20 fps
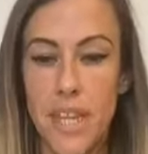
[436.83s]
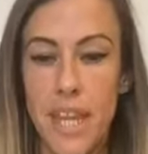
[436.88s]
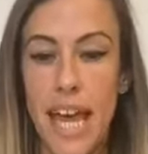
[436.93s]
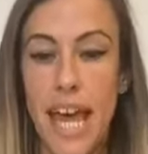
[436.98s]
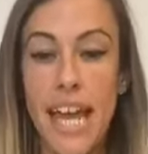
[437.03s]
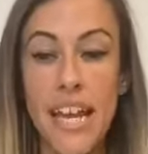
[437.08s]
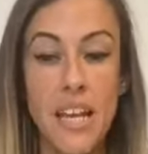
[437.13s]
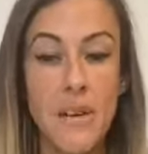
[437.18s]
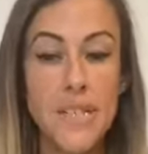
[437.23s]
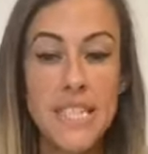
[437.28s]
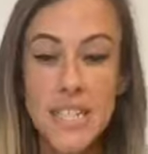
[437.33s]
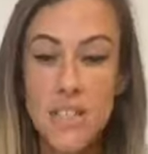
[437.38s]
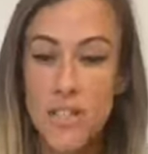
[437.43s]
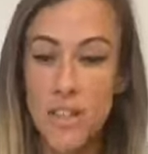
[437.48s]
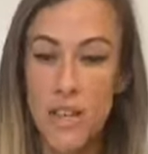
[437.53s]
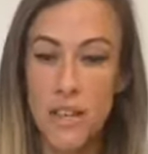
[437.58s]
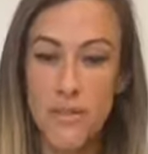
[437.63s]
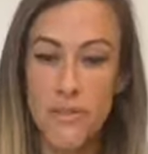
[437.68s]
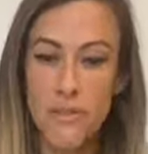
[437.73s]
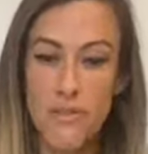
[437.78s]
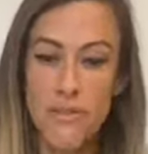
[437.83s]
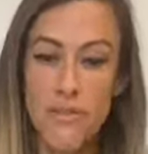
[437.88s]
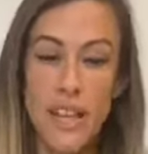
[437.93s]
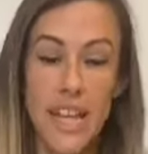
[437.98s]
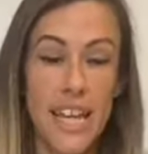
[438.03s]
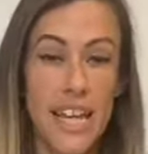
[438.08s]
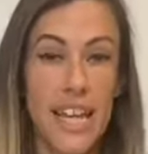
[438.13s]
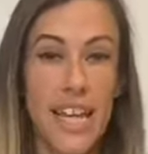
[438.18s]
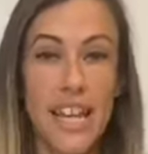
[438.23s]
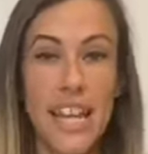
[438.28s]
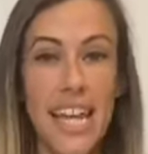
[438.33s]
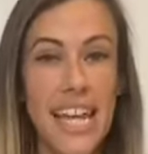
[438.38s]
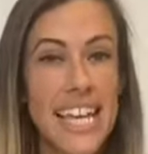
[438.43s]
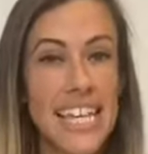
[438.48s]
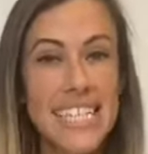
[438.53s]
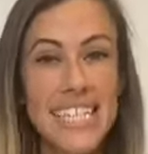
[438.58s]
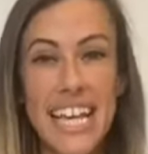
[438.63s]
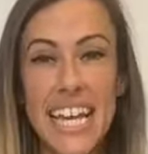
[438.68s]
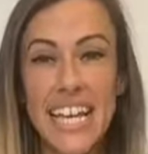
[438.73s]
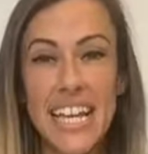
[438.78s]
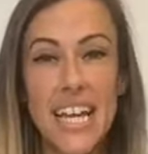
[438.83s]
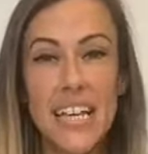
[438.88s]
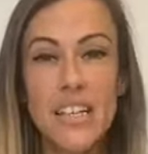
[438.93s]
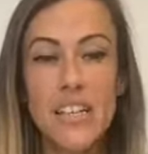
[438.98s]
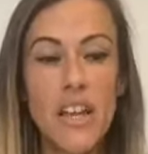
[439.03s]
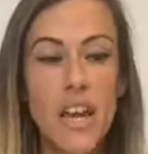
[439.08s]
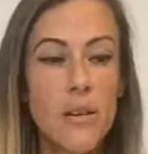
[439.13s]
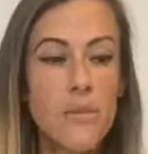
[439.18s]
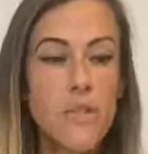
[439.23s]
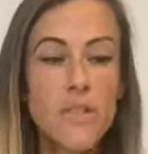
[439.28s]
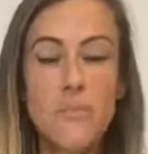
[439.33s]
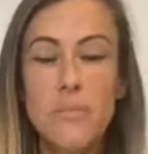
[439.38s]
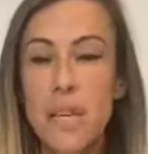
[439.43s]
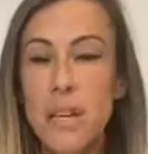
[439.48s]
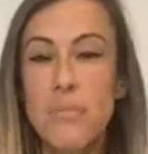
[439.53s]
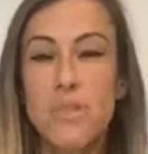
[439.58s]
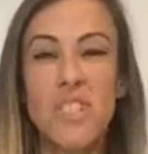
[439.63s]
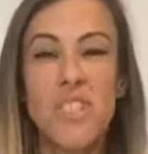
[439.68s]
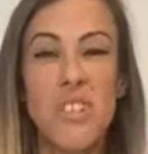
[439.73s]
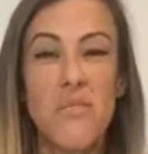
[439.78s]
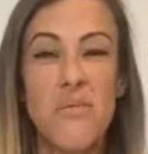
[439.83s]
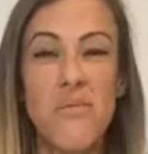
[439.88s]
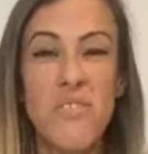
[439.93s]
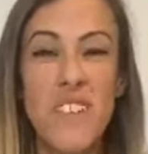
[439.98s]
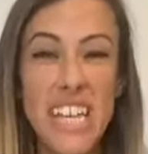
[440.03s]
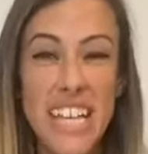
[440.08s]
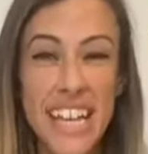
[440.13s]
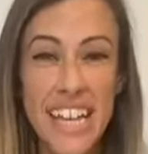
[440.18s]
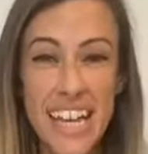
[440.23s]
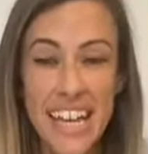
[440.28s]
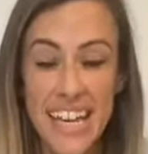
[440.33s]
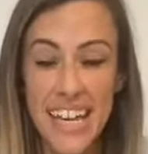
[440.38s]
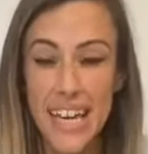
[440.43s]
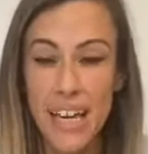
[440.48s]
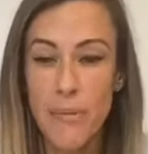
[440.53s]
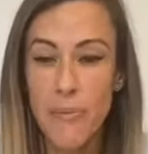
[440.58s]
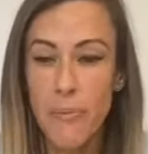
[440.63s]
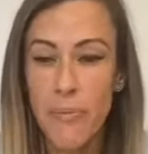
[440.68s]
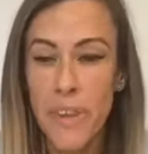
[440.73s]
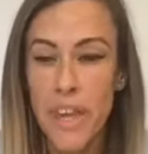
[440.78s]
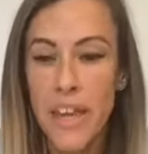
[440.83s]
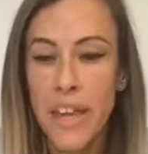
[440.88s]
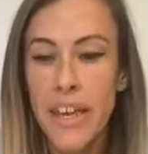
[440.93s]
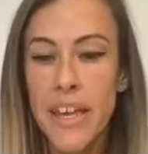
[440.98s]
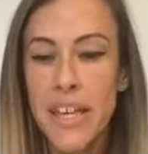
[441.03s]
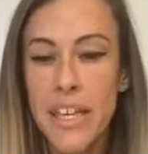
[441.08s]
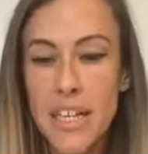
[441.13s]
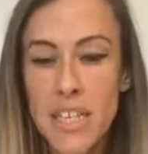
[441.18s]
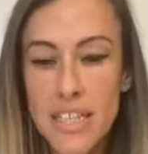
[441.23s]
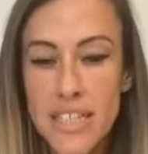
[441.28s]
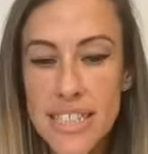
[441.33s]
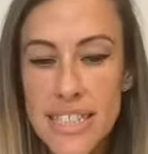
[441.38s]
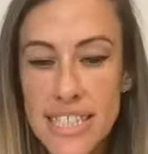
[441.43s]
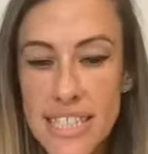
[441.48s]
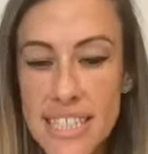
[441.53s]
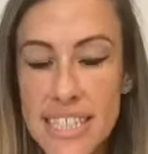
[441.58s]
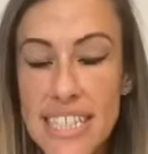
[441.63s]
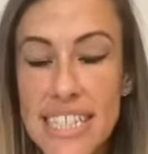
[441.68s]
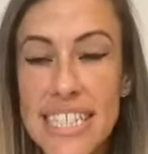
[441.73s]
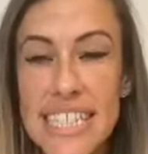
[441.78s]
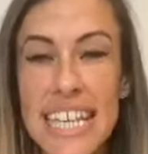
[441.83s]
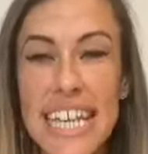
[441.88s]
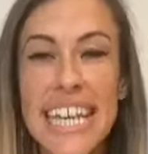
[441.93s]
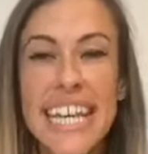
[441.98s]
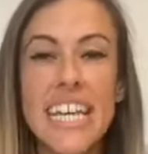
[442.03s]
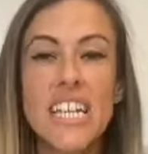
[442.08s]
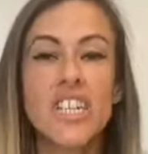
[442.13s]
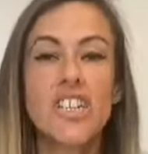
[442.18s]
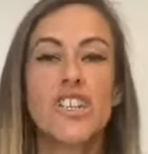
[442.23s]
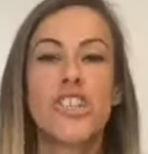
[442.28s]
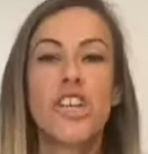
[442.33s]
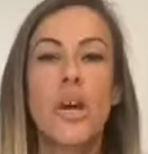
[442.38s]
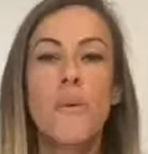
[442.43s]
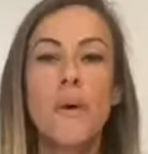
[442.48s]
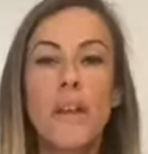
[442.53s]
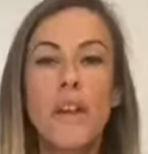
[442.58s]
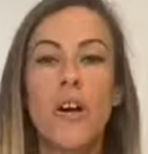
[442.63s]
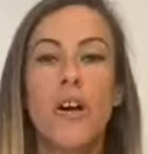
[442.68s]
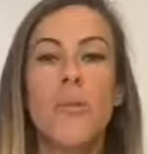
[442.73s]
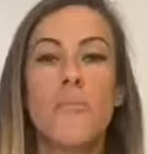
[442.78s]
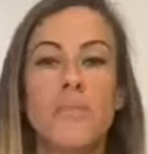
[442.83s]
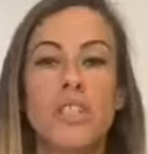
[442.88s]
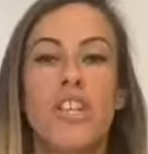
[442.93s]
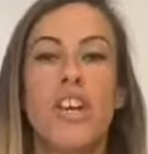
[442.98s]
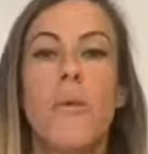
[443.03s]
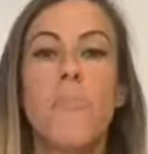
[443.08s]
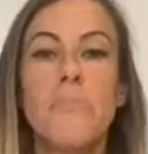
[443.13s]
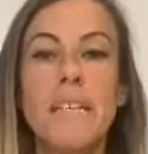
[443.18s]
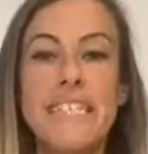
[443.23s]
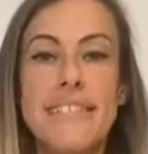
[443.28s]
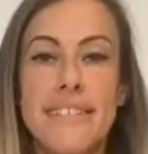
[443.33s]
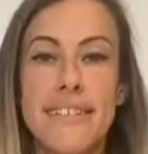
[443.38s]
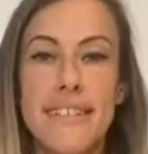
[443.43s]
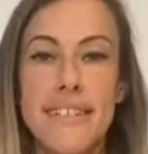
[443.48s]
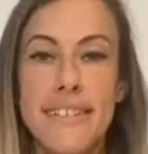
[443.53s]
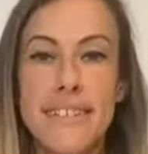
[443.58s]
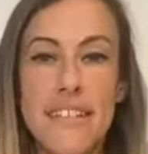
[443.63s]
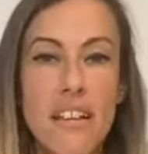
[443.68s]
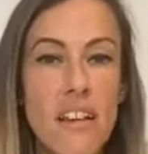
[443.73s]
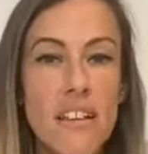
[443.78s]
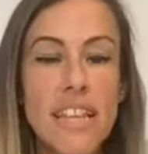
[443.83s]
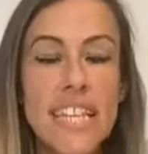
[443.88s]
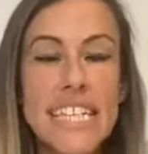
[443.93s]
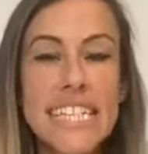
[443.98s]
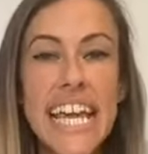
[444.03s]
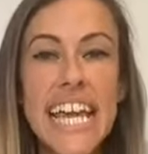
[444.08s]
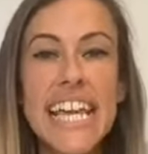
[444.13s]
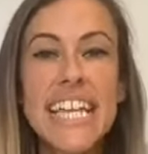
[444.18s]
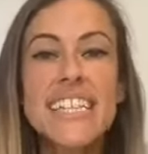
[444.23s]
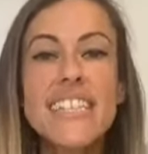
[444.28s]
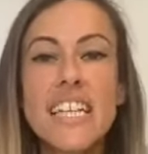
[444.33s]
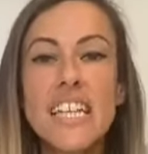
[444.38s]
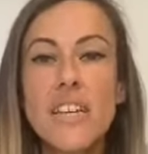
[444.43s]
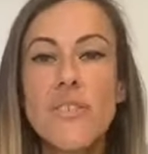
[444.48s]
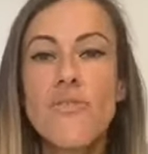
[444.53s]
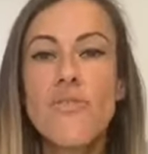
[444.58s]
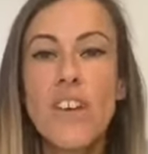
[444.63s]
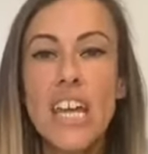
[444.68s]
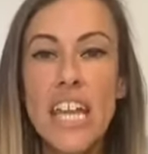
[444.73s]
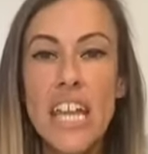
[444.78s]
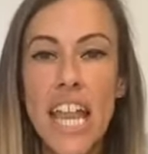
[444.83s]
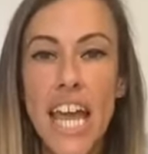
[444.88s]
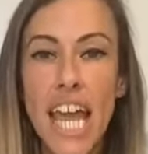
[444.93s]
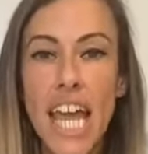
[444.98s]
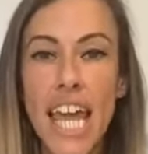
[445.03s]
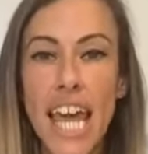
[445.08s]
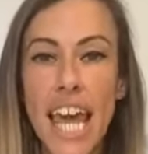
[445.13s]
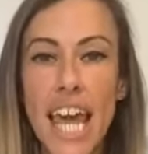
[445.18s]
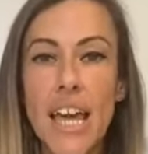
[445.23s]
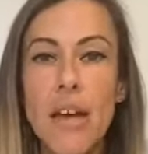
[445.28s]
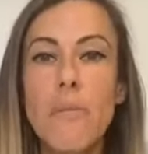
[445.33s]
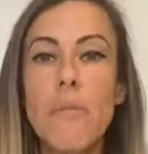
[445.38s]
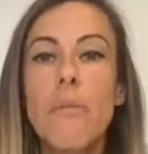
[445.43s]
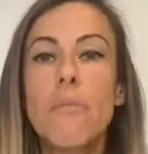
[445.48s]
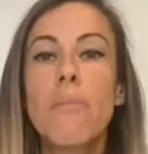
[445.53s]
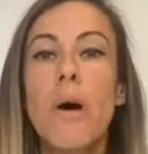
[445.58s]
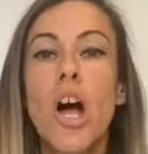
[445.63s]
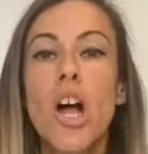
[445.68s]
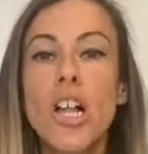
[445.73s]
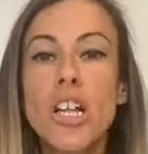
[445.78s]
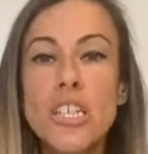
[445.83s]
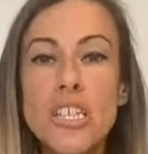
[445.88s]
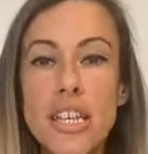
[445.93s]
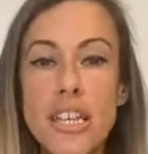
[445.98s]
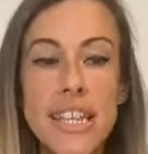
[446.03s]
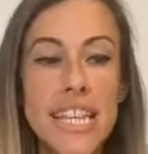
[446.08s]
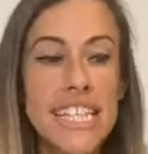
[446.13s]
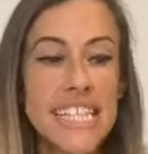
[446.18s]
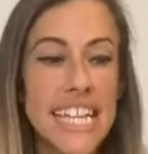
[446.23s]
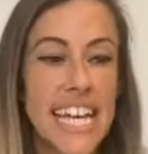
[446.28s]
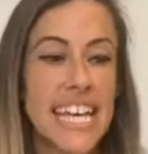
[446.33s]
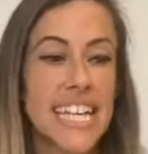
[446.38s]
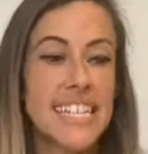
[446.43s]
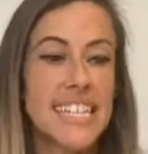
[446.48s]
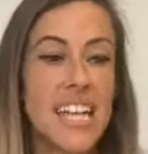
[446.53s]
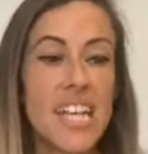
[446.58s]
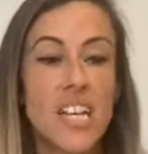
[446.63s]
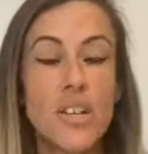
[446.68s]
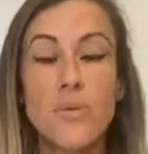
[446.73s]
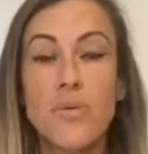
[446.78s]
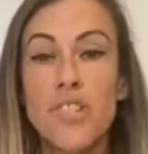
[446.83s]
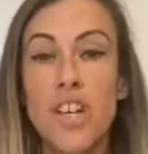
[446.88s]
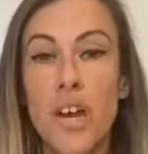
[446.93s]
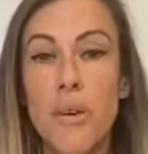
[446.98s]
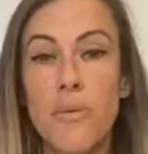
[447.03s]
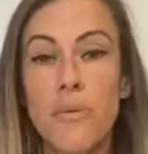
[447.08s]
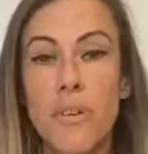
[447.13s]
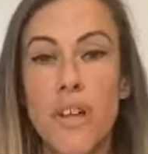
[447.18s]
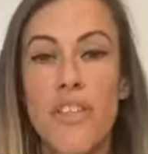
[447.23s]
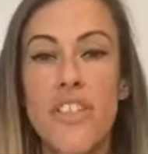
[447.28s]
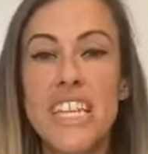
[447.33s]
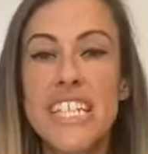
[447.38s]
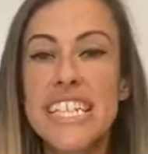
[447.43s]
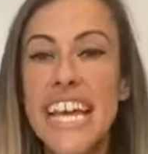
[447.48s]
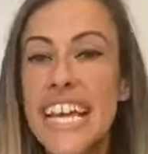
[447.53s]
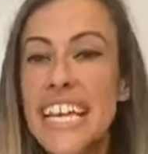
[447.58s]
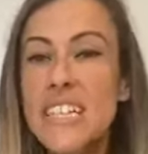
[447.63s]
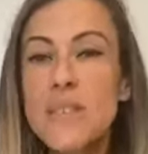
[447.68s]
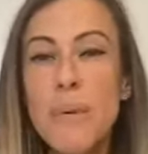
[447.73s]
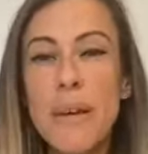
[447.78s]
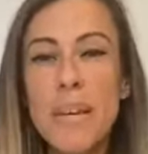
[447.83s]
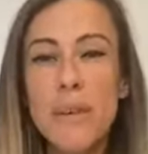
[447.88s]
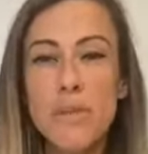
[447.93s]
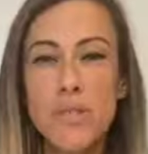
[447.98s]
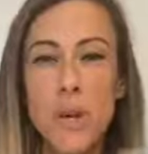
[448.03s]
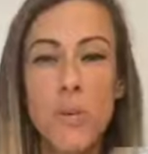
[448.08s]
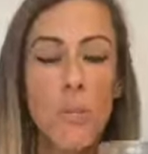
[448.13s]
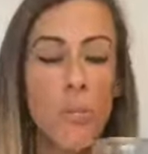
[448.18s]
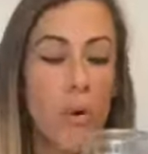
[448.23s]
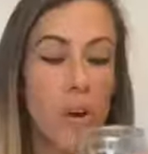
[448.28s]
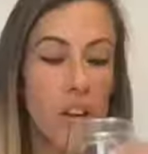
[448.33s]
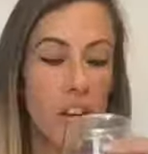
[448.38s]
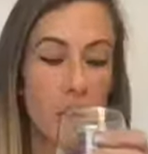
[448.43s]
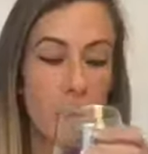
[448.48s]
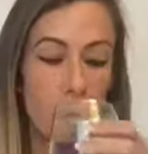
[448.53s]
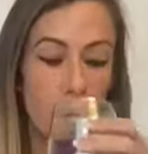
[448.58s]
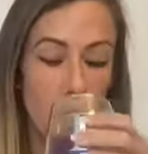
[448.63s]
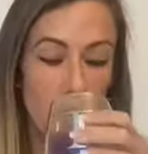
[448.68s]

I know it's tough. Like I said, I know sometimes you don't feel like it. Consistency is showing up to your business on the days that you feel like it, but also the days that you don't. The days where you don't want to.